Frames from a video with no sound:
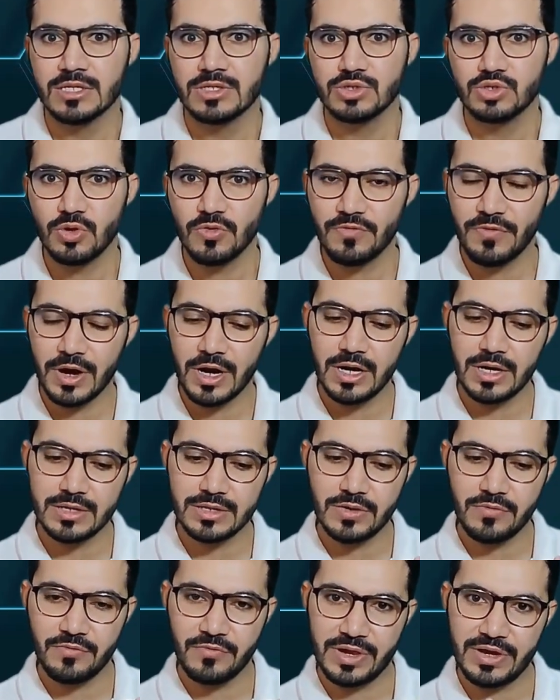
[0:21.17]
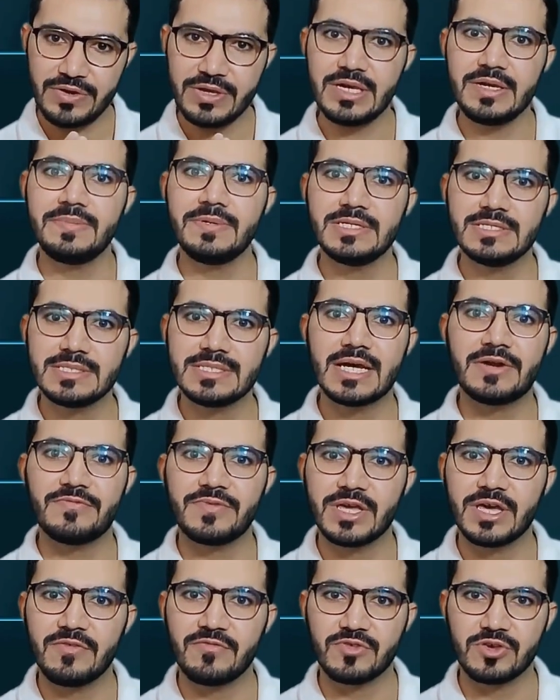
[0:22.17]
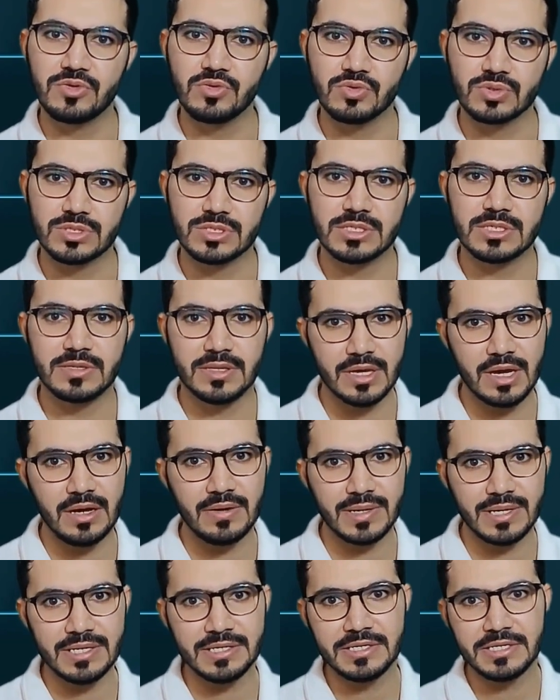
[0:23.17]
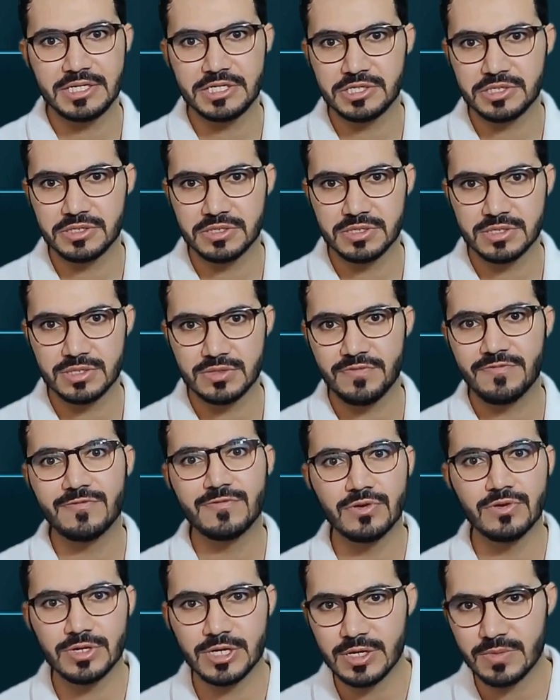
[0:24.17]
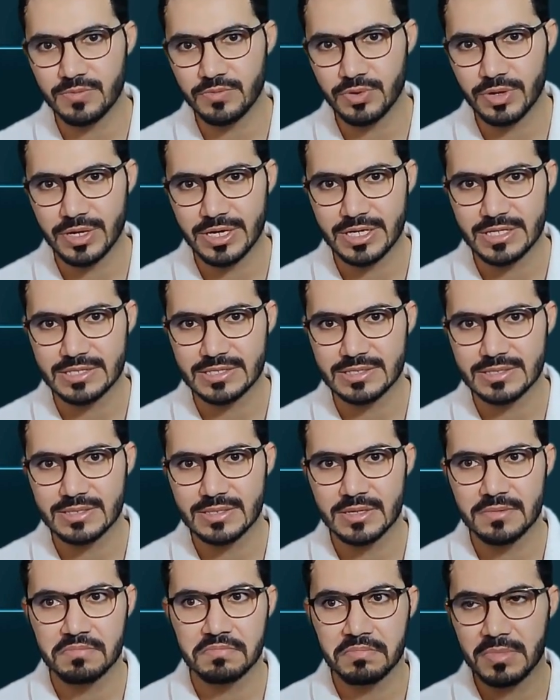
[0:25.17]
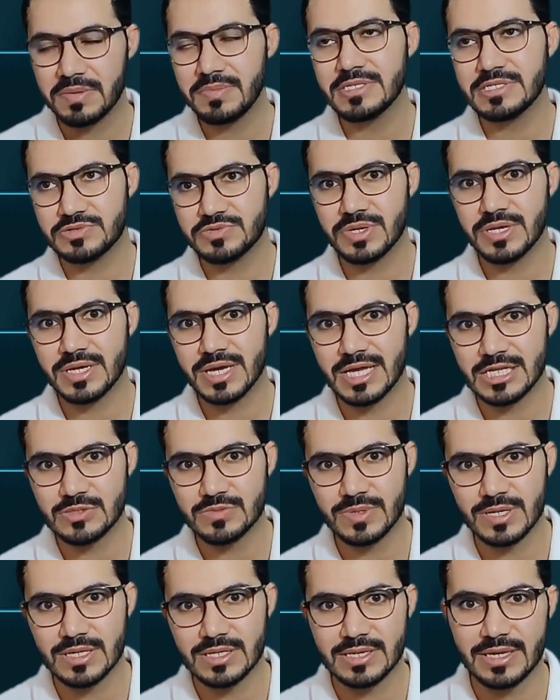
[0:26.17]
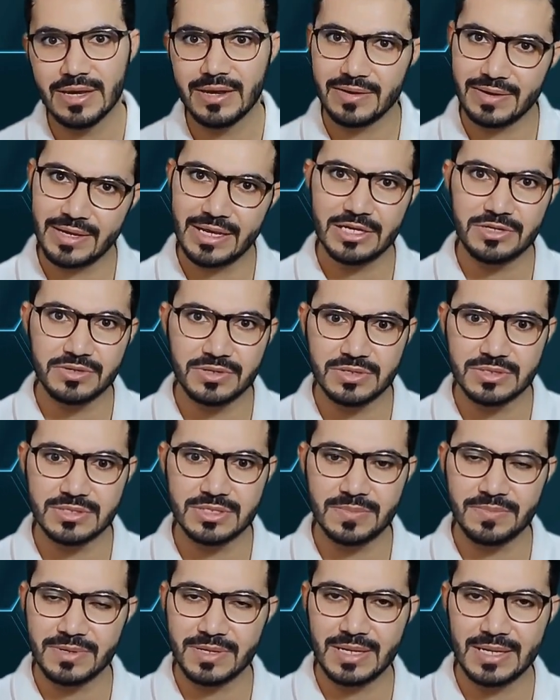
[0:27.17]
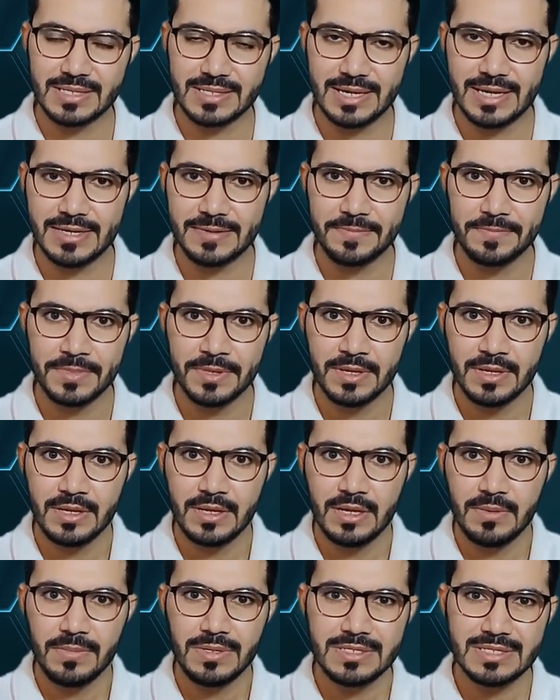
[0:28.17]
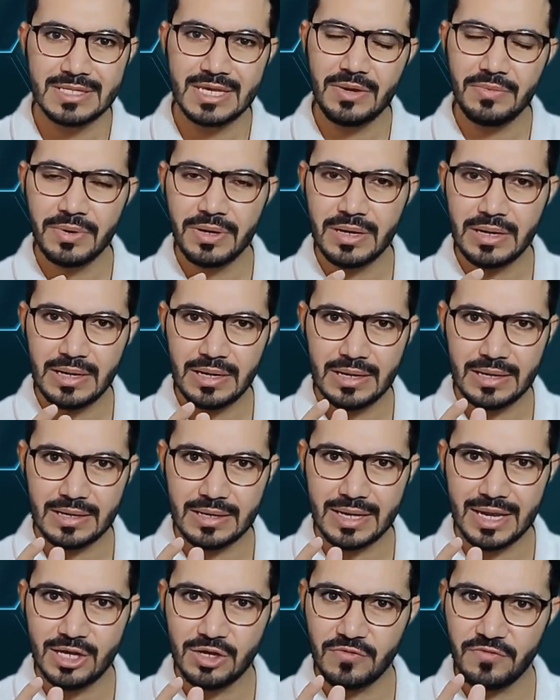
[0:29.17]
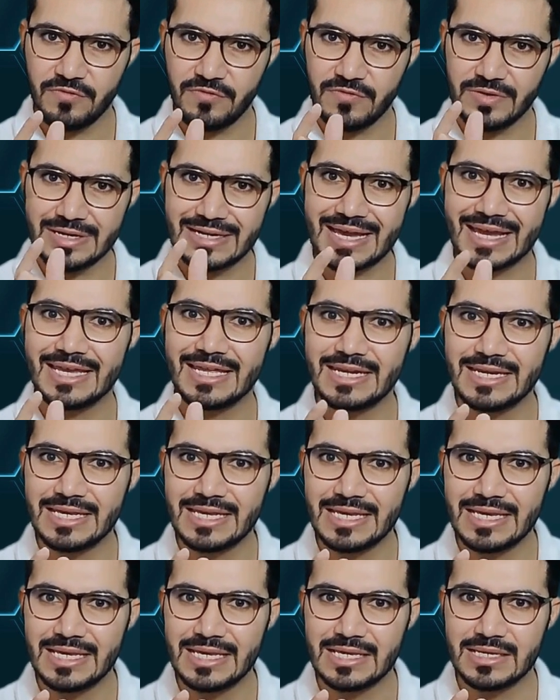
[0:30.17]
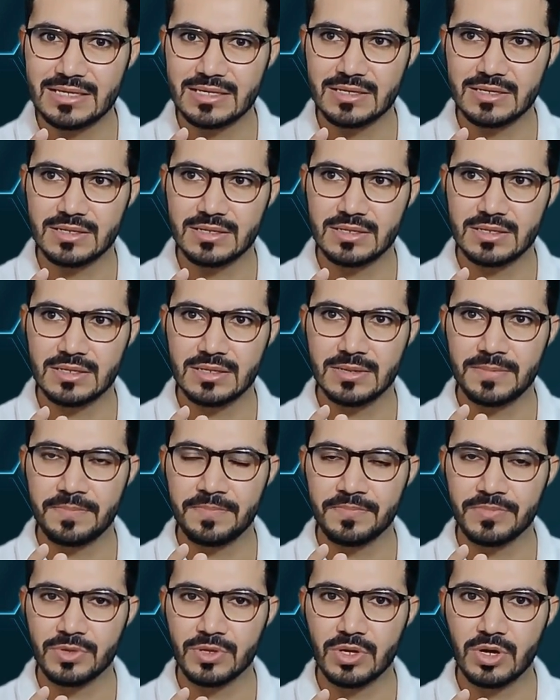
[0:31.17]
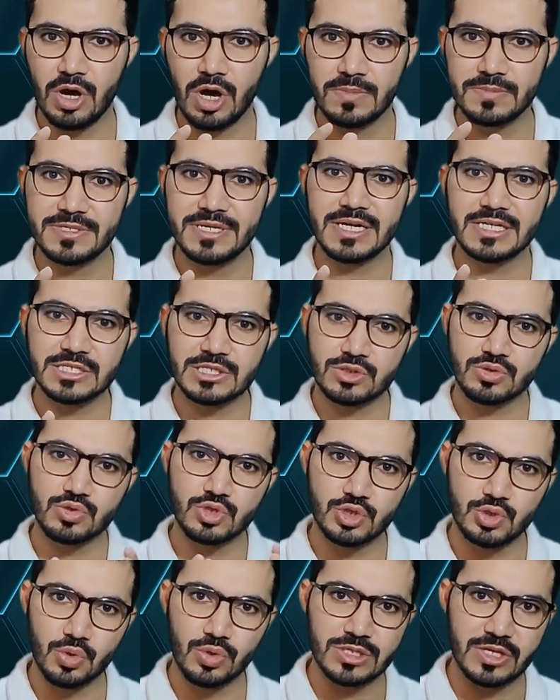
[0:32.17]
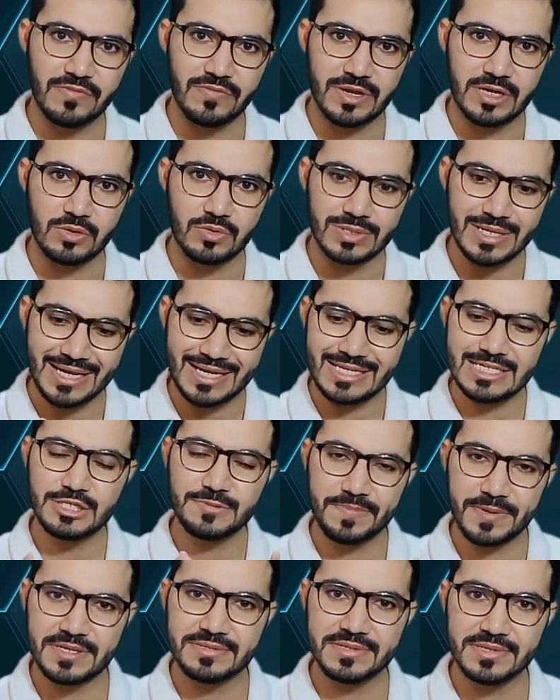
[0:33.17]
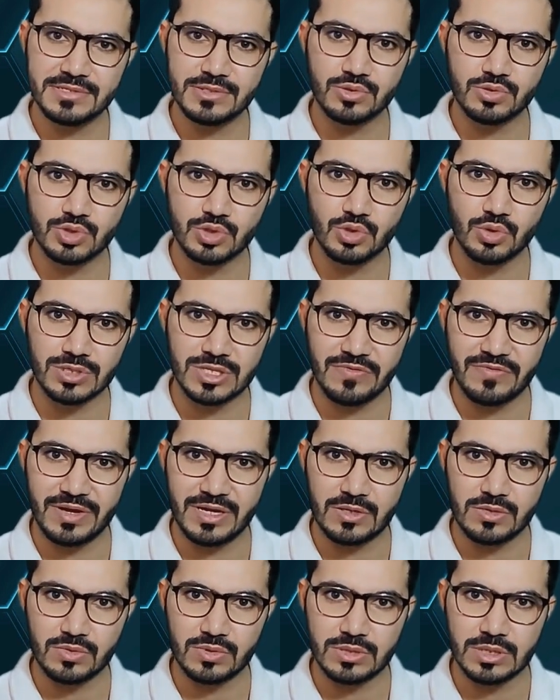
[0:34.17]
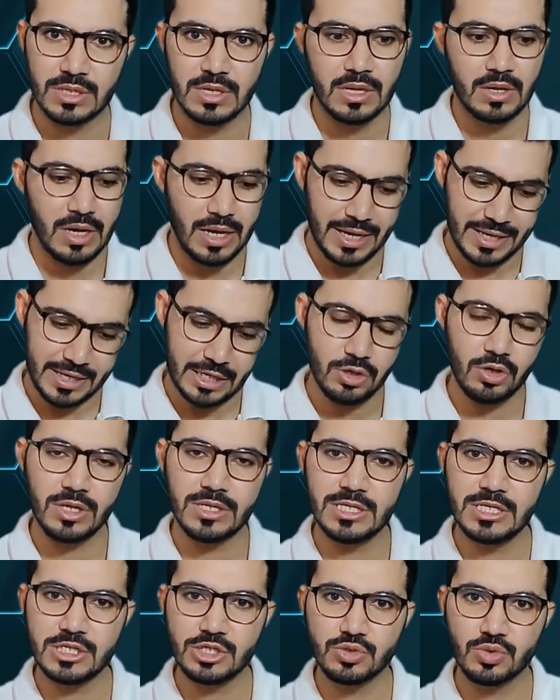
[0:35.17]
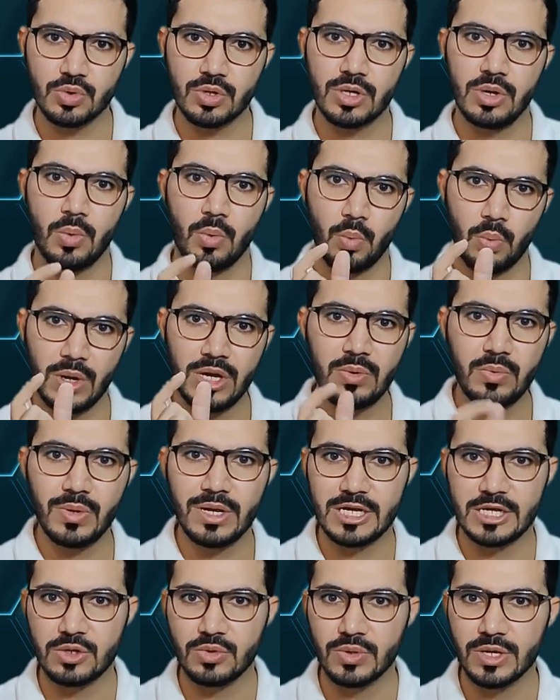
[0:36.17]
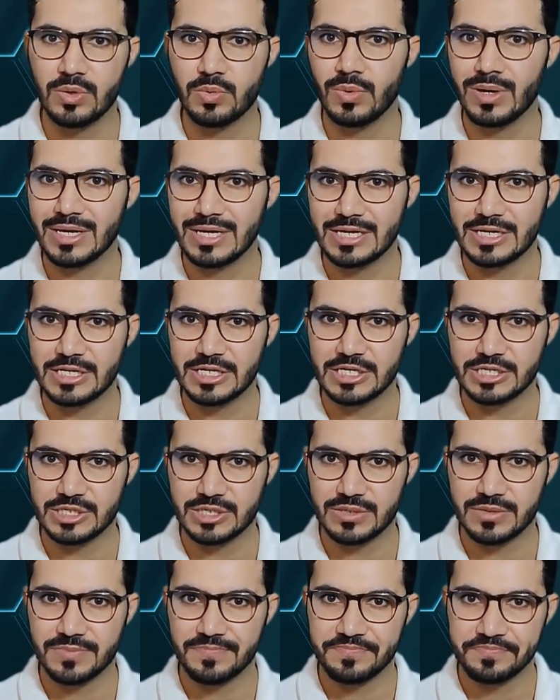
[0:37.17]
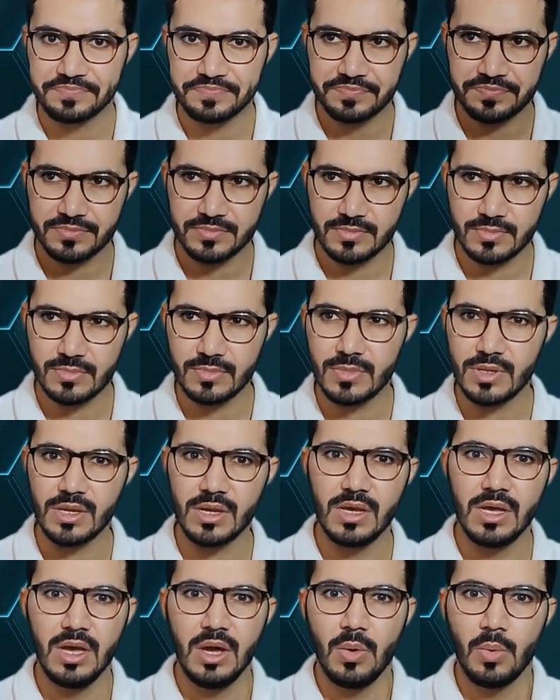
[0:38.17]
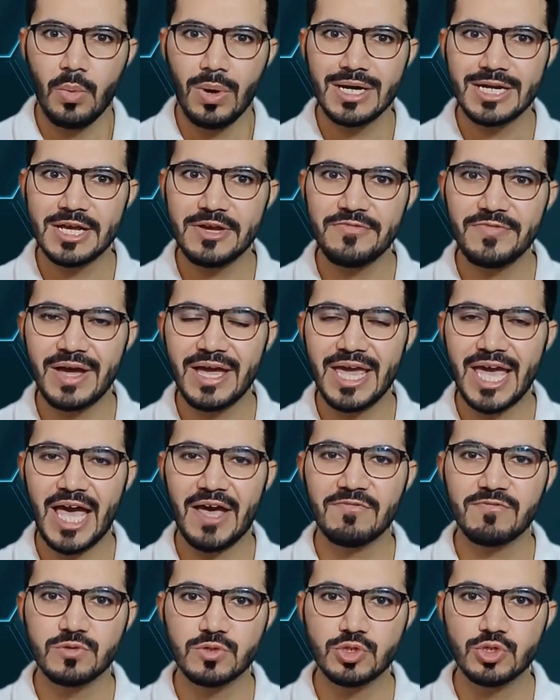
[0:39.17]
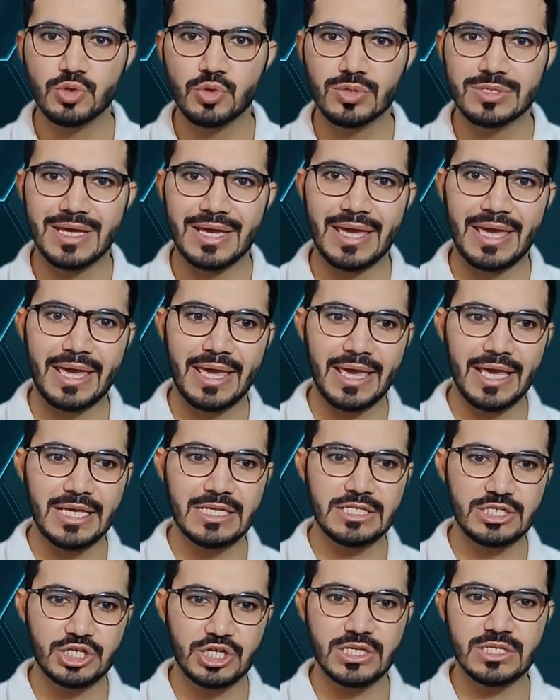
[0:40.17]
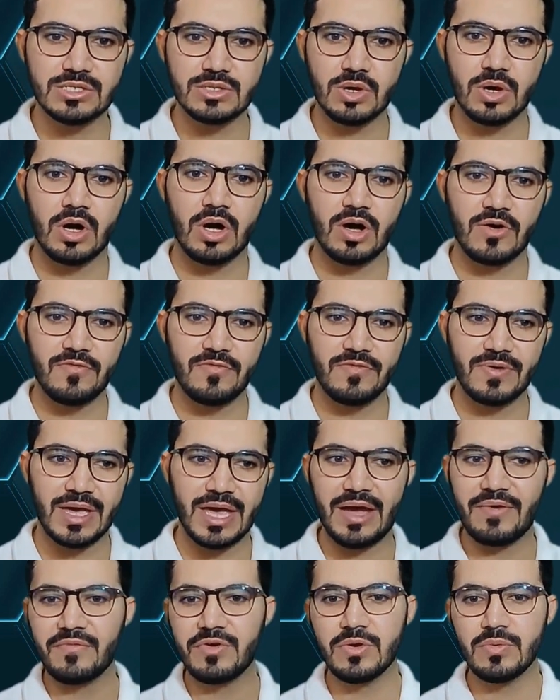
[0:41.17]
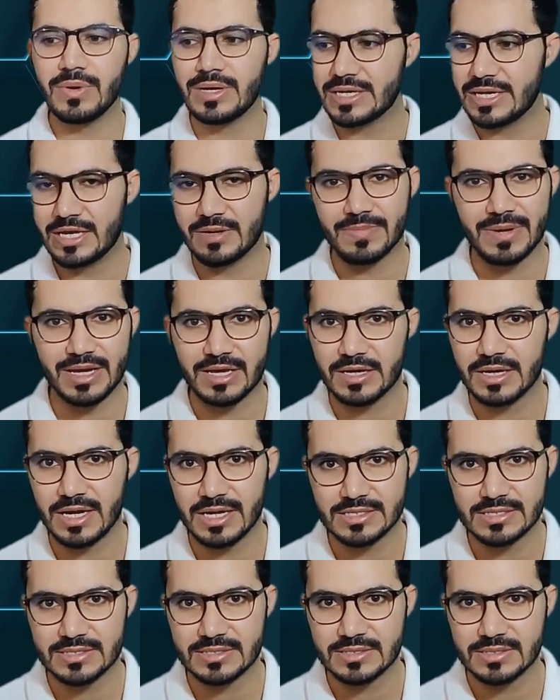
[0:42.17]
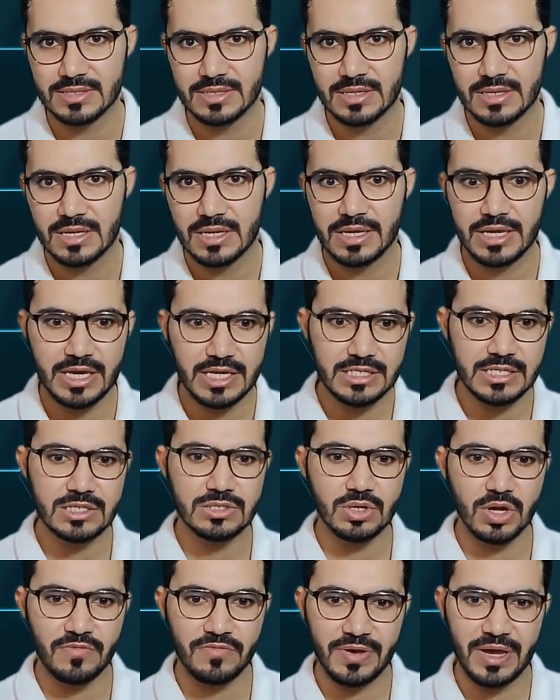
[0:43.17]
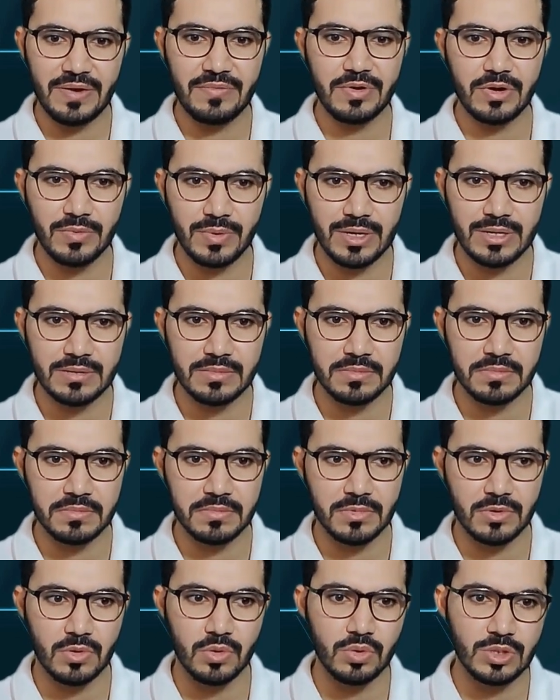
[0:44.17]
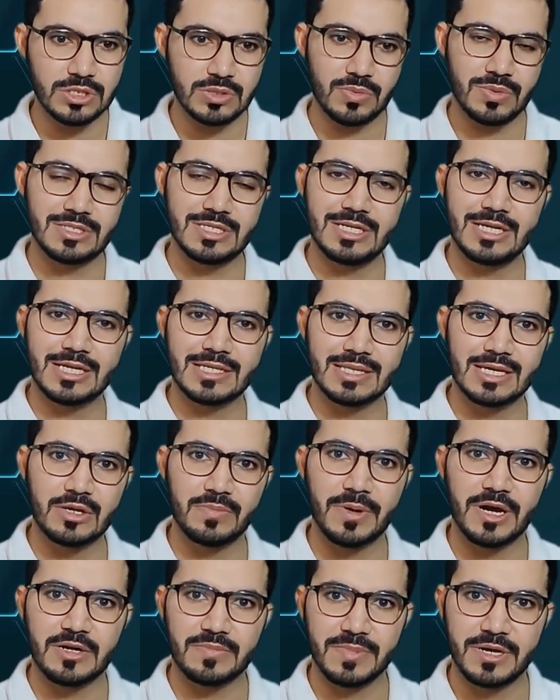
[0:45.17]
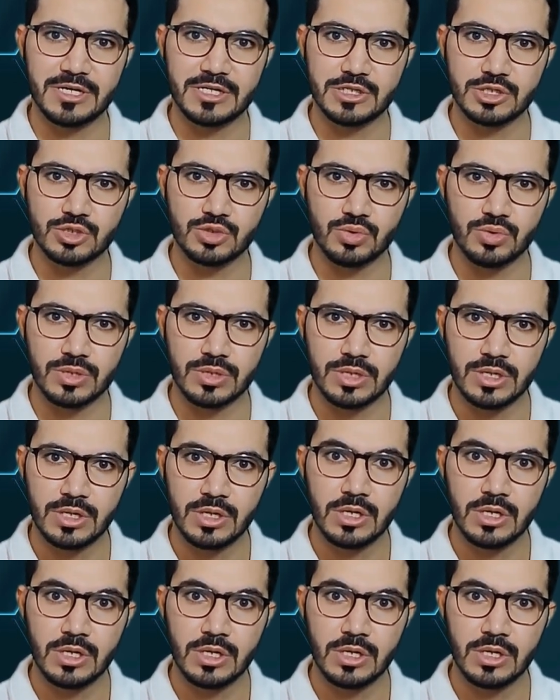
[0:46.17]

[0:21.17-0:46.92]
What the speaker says: So far, the variables that we have used, they are integers, floating points, maybe string as well, yeah, characters, something like that. They were kind of tiny objects to store the value, tiny spaces to store the values. I can only store one value in one integer. What if I have to store the ages of everyone in my class, ages of everyone who is visiting the departmental store?